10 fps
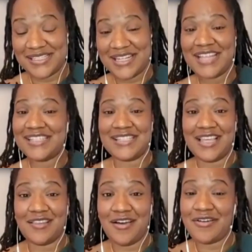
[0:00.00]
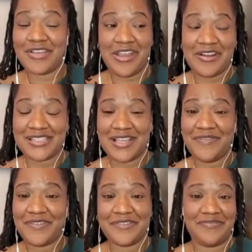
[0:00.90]
And I just said lawn care because I
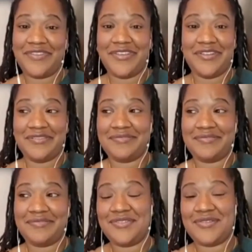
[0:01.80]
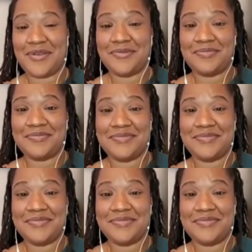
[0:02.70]
figured, you know,